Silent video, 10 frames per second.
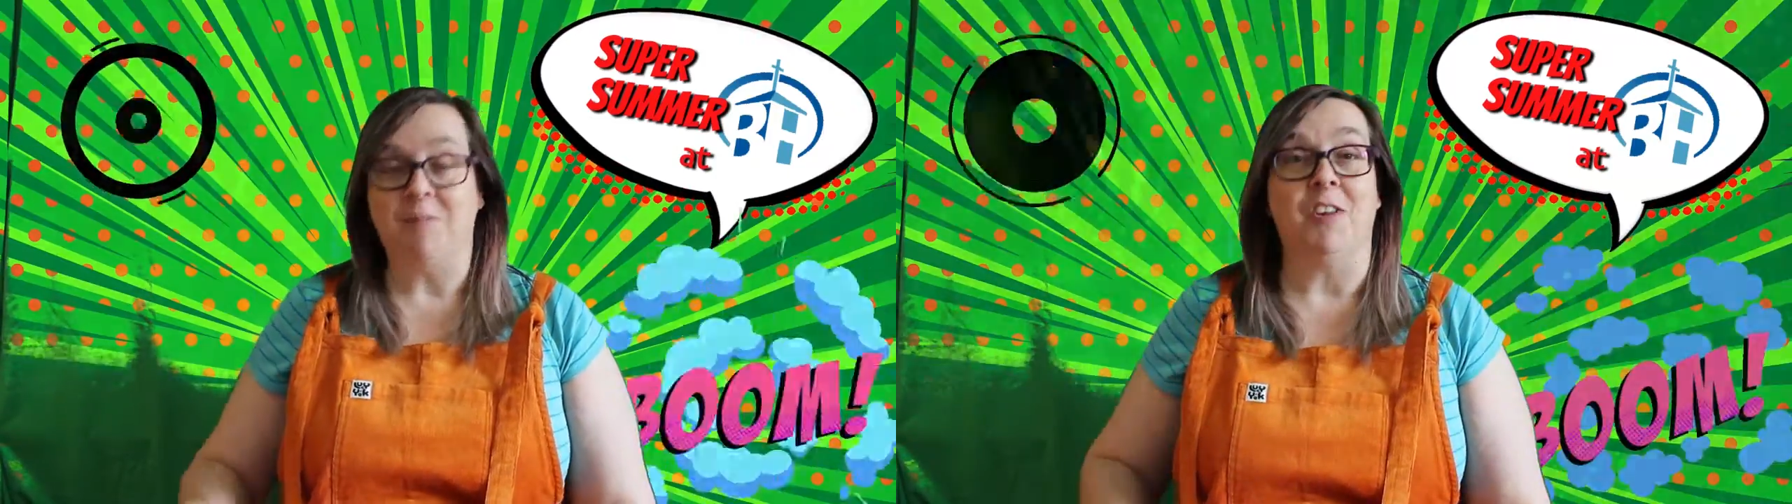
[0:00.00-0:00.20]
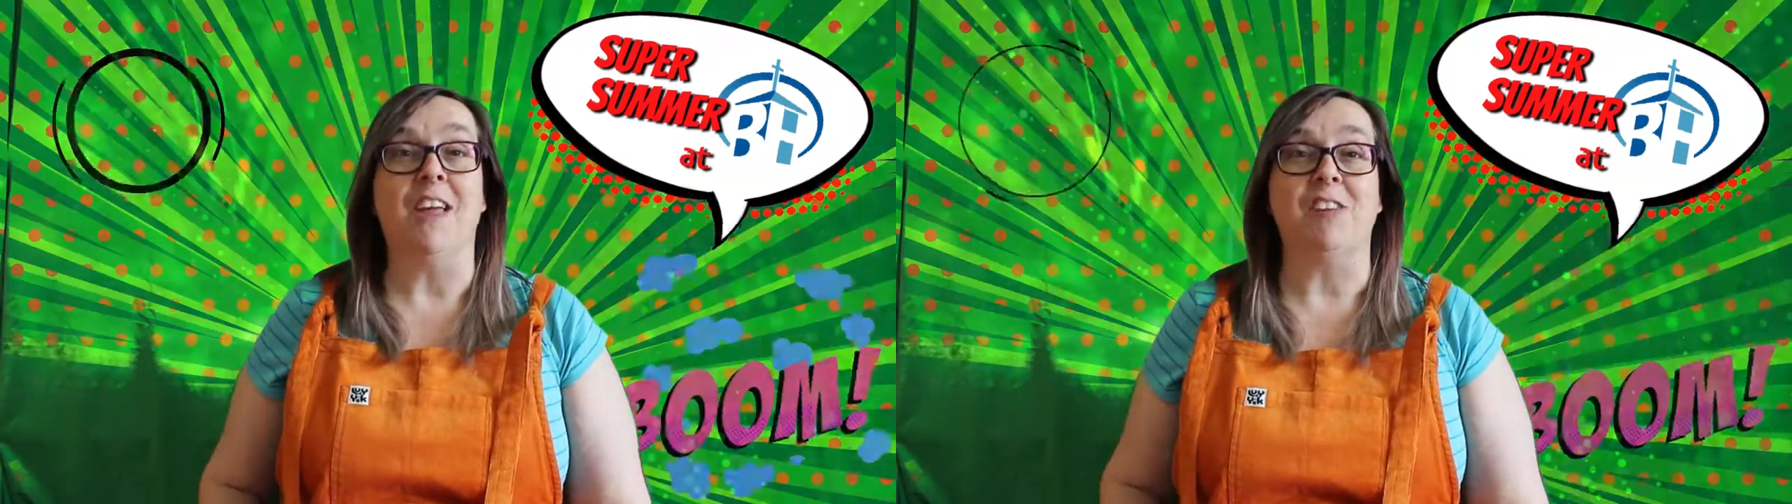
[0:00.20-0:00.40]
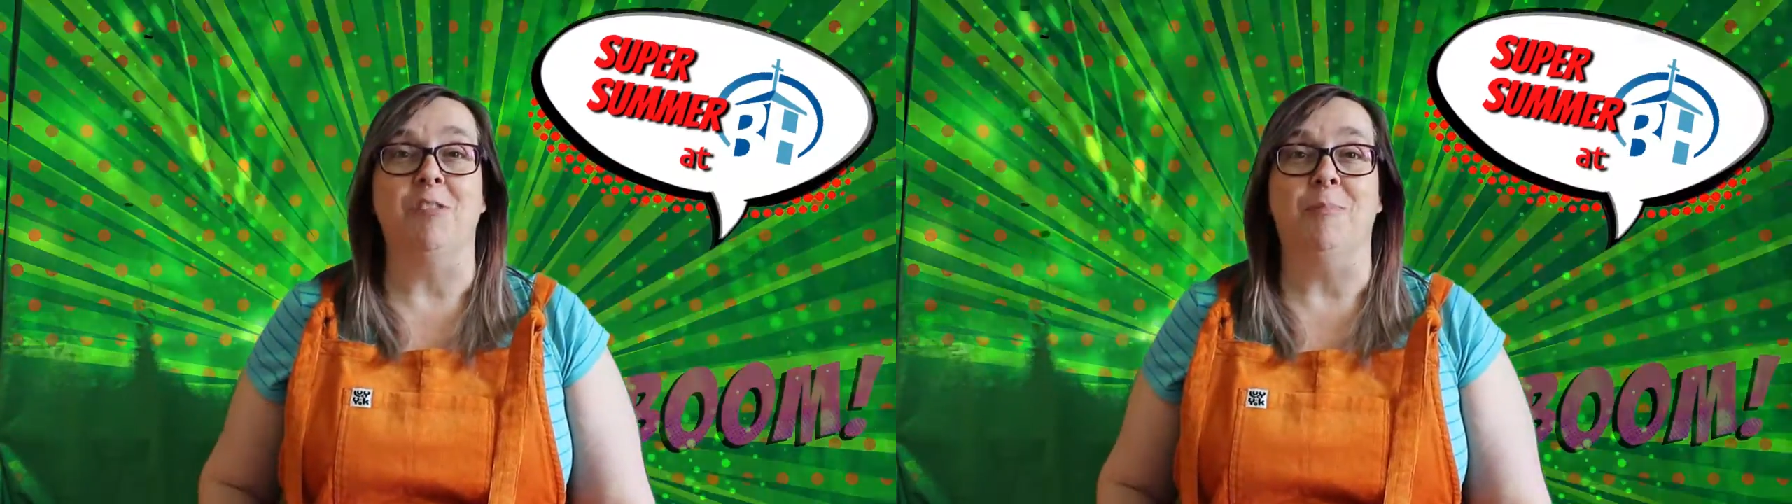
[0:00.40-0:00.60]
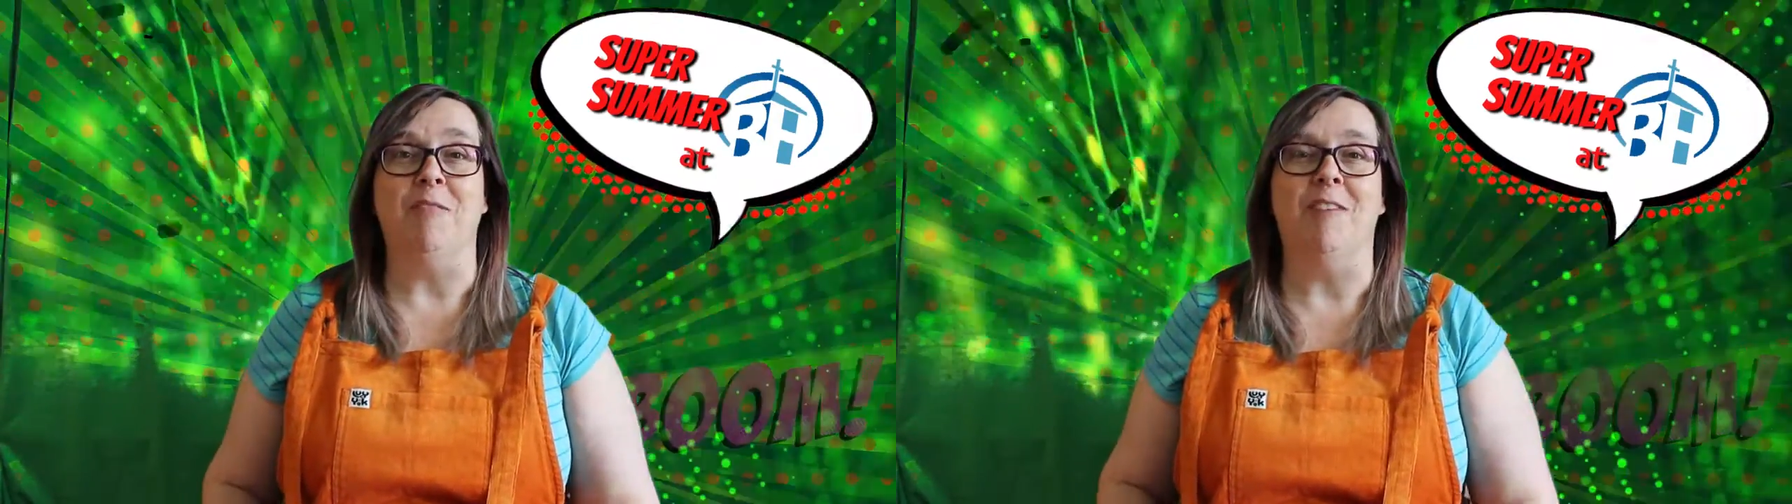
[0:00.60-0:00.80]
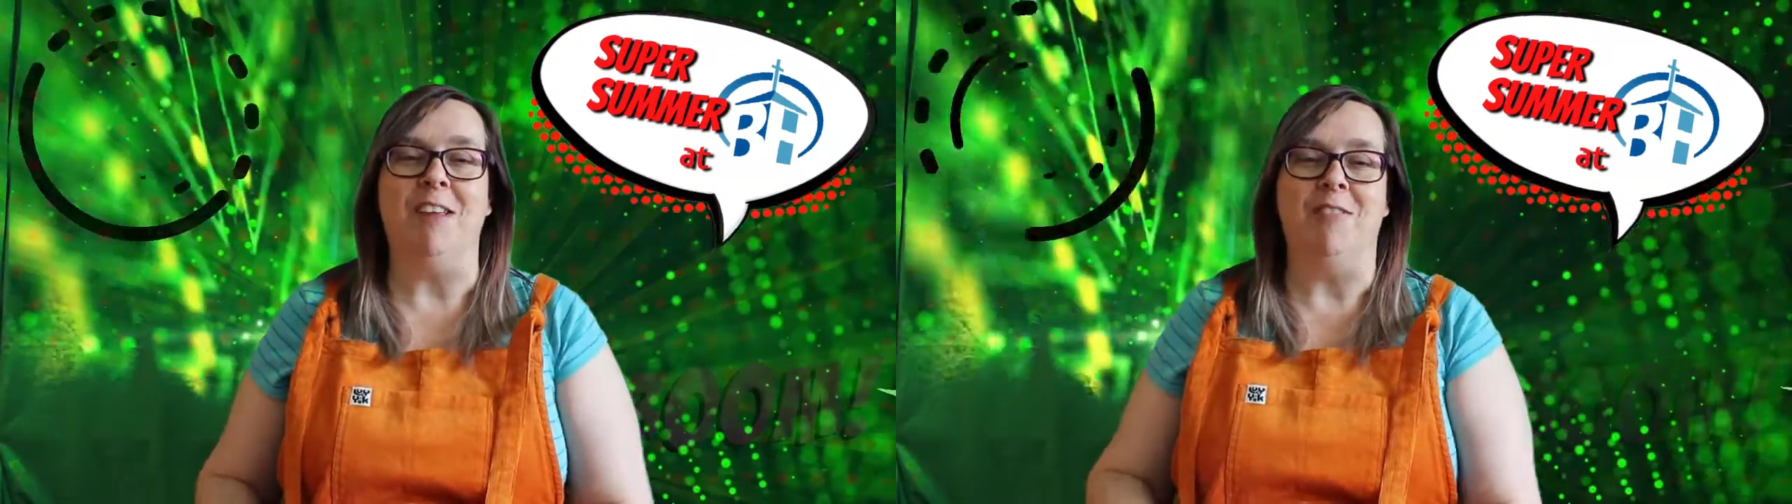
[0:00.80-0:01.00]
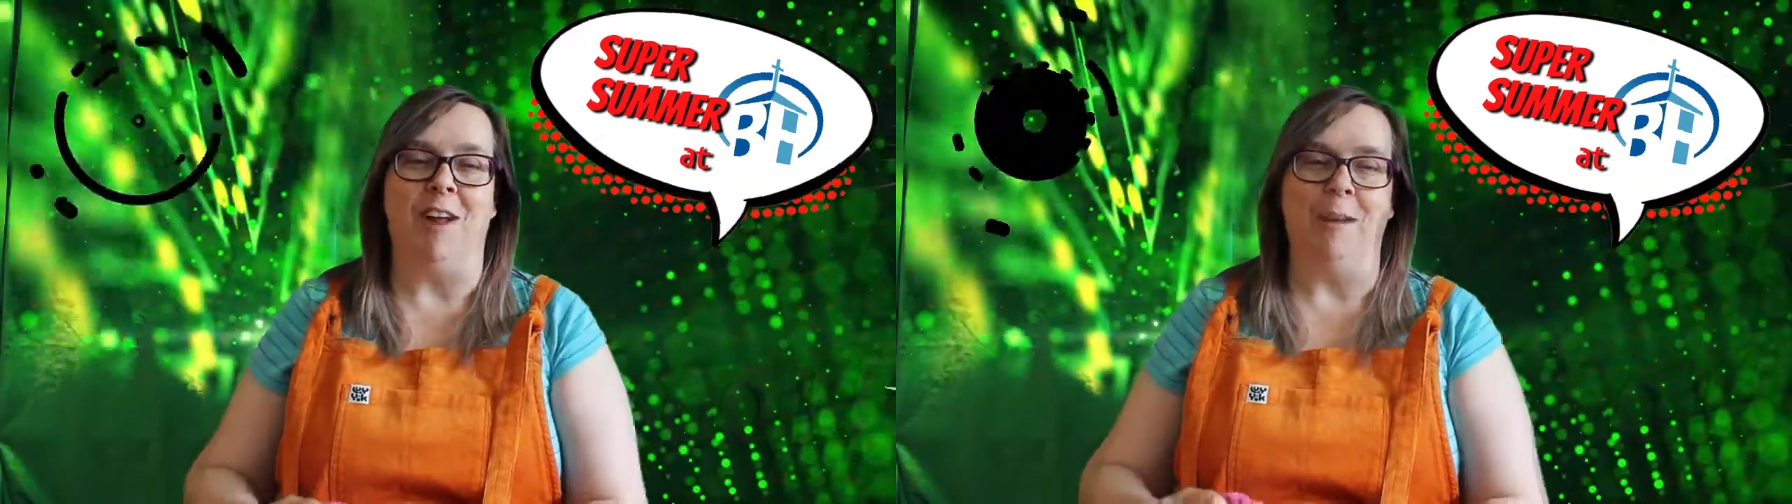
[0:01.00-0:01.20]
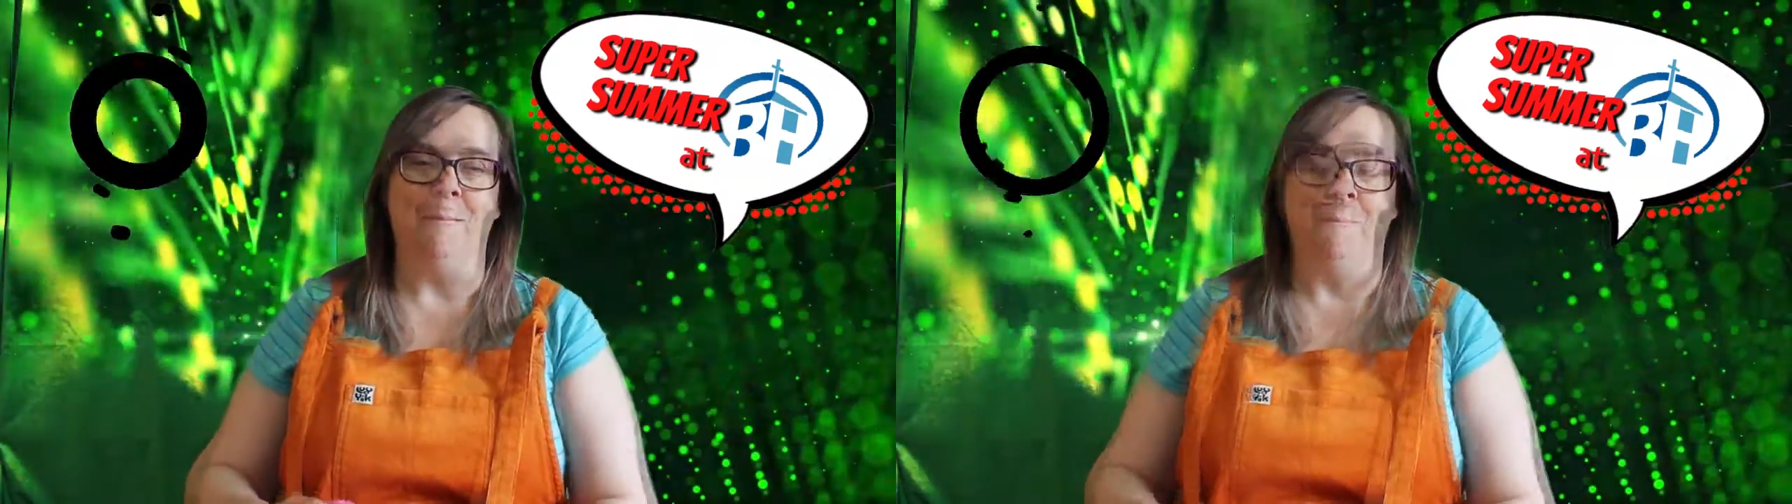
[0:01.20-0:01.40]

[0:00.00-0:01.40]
So that should be really fun.